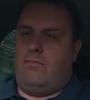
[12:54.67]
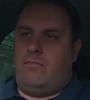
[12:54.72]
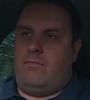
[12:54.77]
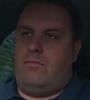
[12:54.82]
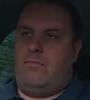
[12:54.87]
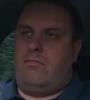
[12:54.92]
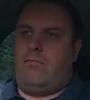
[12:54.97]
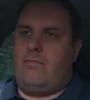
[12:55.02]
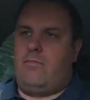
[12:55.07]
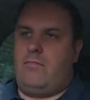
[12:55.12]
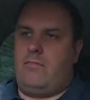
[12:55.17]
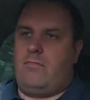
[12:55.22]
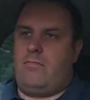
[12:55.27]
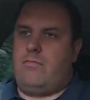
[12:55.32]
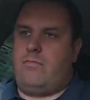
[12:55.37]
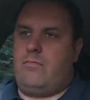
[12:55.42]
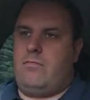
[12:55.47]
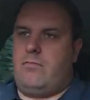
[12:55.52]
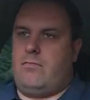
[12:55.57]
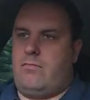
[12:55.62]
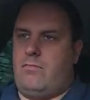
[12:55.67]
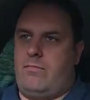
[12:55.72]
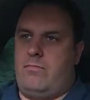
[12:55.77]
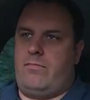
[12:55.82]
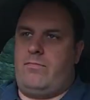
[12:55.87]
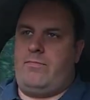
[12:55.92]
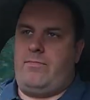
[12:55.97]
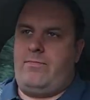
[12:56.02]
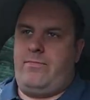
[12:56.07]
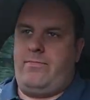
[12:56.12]

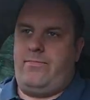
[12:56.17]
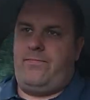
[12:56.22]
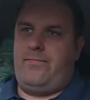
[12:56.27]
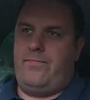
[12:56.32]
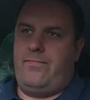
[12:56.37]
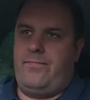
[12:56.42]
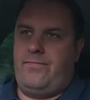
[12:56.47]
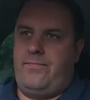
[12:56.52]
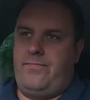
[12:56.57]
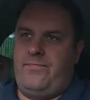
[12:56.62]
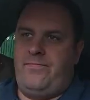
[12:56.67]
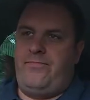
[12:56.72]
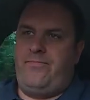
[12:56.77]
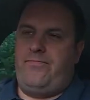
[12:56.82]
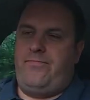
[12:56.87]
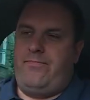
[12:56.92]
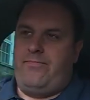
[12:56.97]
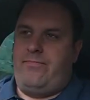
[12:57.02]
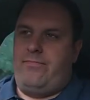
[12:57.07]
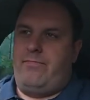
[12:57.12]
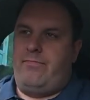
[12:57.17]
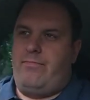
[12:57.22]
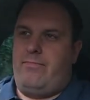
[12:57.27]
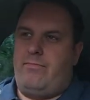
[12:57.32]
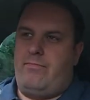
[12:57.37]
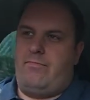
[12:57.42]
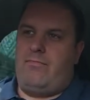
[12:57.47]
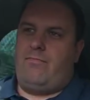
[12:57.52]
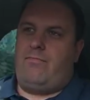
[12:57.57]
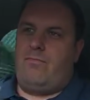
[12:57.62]

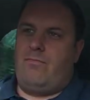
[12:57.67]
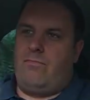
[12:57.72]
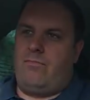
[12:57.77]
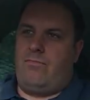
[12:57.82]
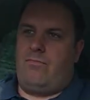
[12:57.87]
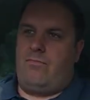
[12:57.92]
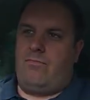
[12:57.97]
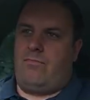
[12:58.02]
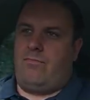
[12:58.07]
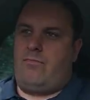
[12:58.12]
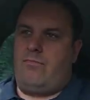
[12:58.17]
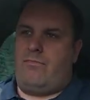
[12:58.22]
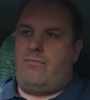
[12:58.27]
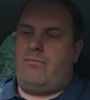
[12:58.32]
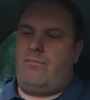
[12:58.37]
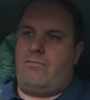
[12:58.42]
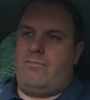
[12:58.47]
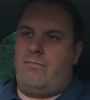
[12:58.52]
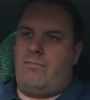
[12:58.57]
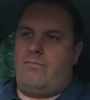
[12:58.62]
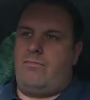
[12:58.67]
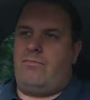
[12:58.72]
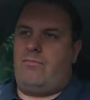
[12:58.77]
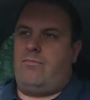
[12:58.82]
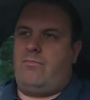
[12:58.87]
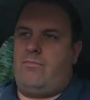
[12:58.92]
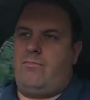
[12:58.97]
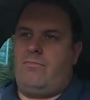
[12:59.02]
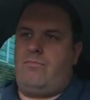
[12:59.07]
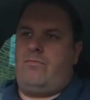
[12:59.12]

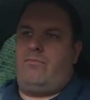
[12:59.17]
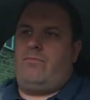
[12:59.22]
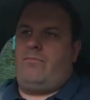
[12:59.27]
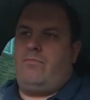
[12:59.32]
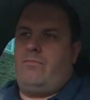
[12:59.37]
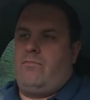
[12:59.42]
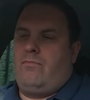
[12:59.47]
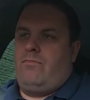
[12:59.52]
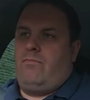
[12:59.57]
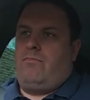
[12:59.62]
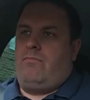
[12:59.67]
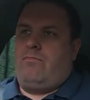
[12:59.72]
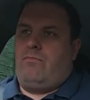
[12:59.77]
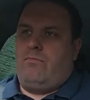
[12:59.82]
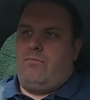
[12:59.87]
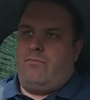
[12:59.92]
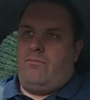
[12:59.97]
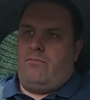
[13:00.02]
This person isn't speaking.